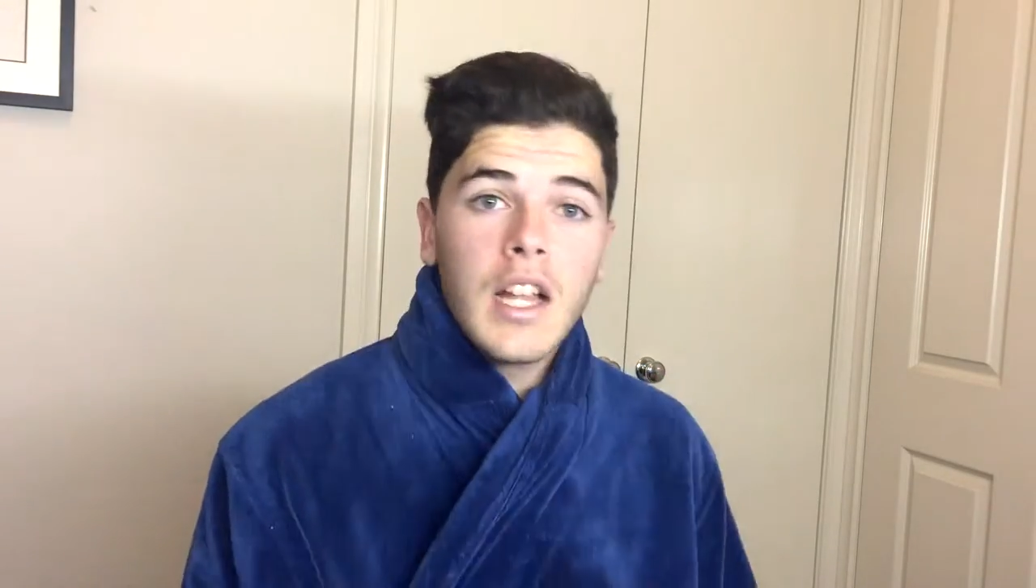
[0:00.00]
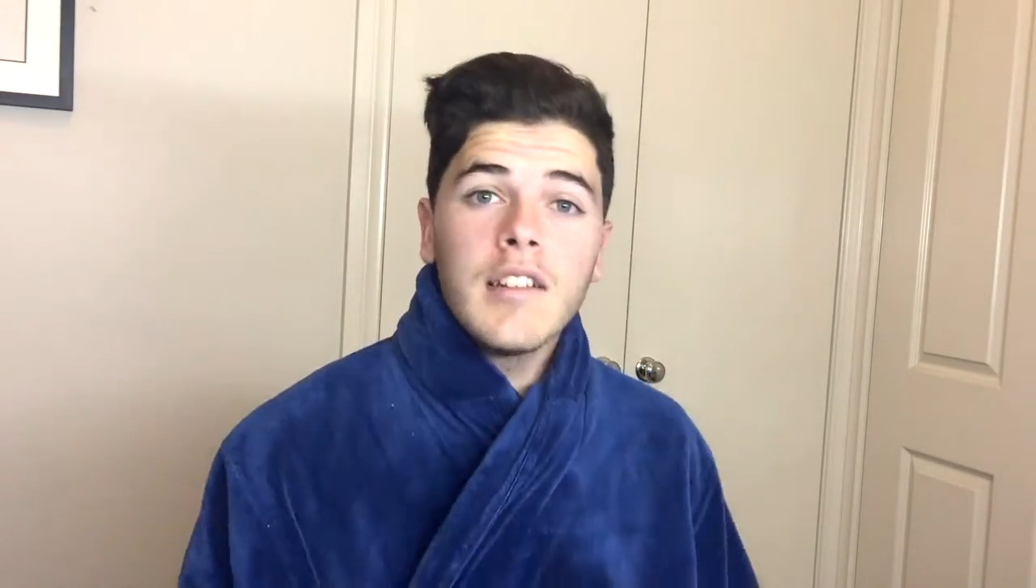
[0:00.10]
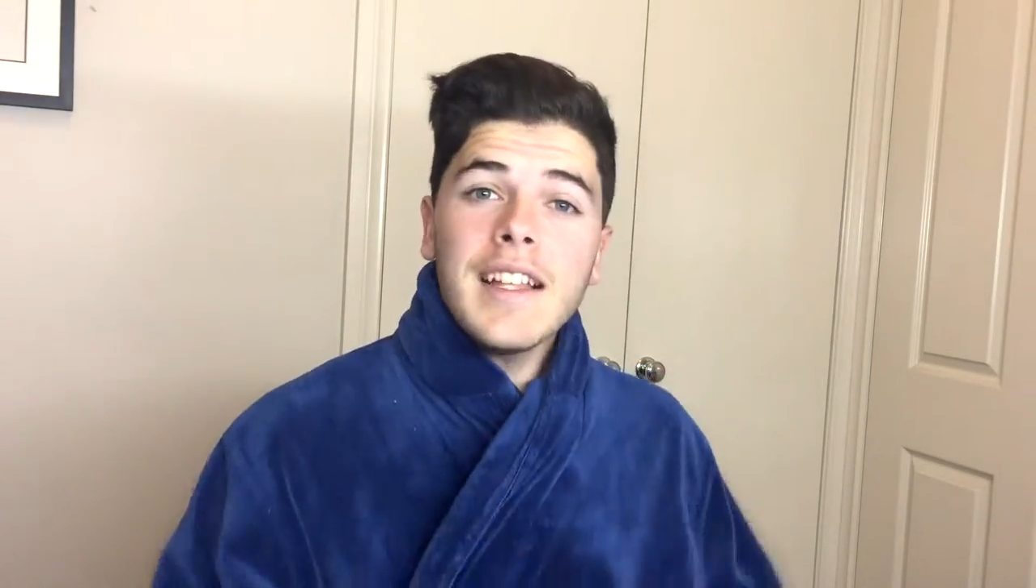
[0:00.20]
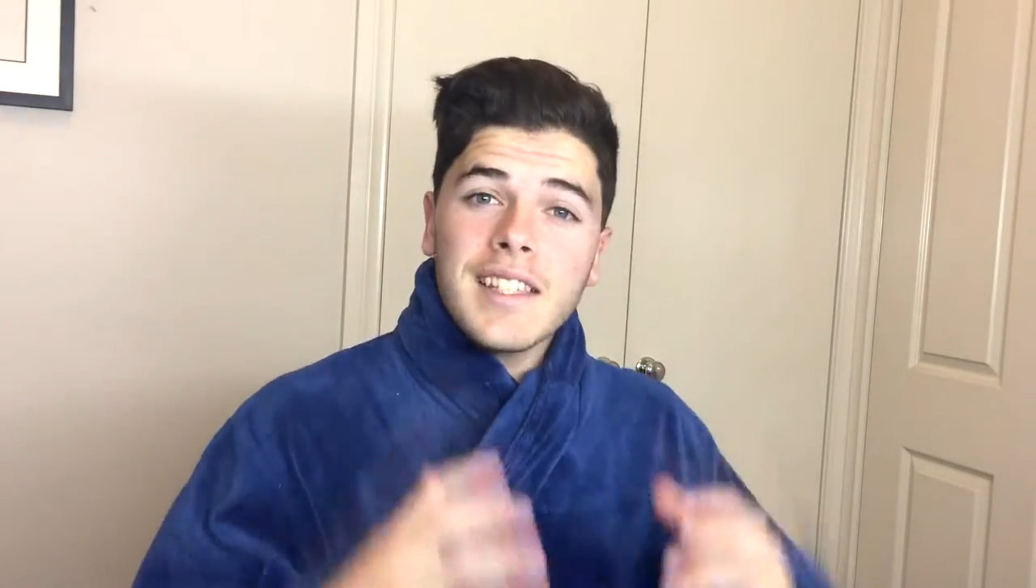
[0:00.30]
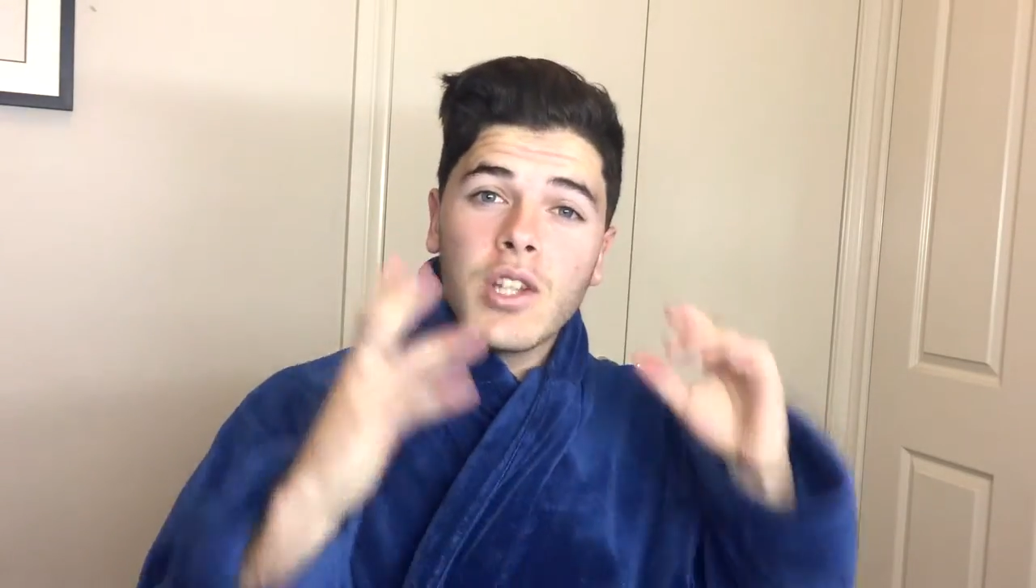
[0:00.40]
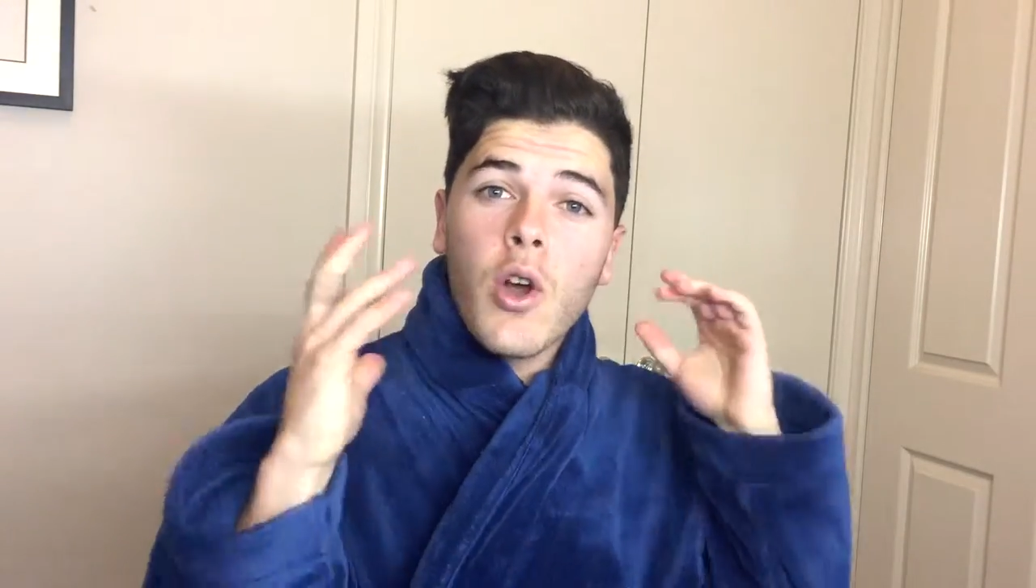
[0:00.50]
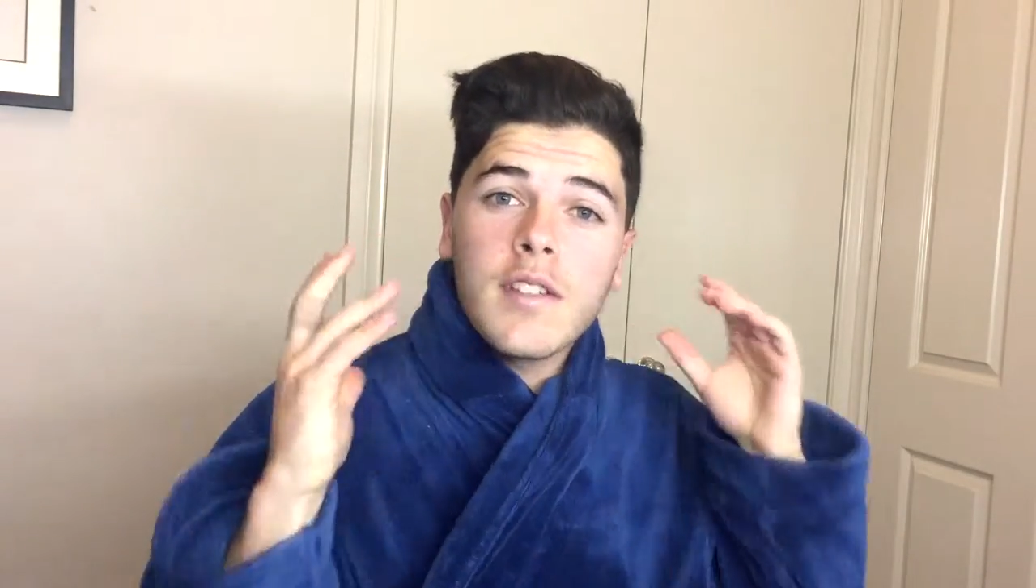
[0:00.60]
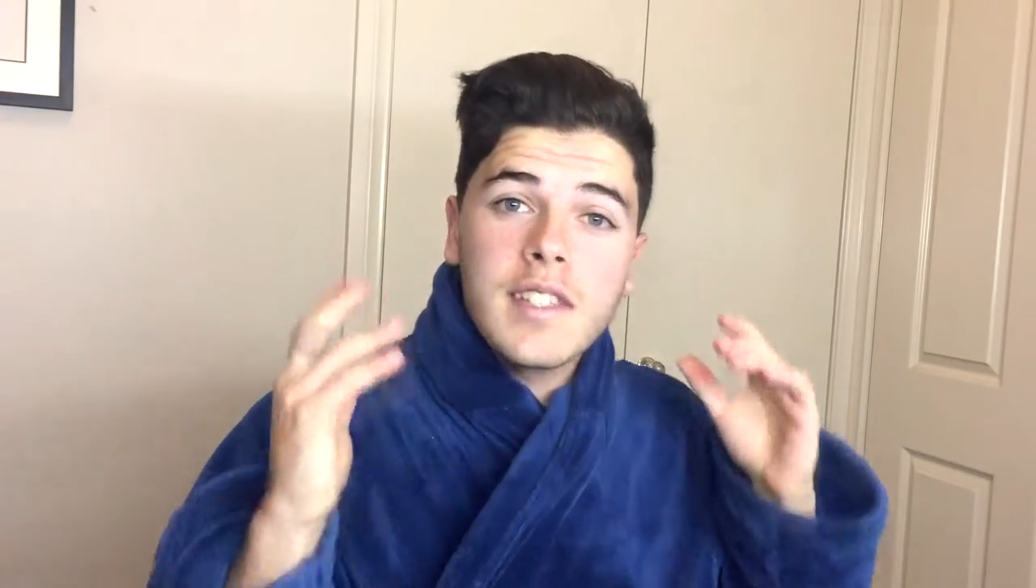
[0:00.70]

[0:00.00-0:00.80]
Let's talk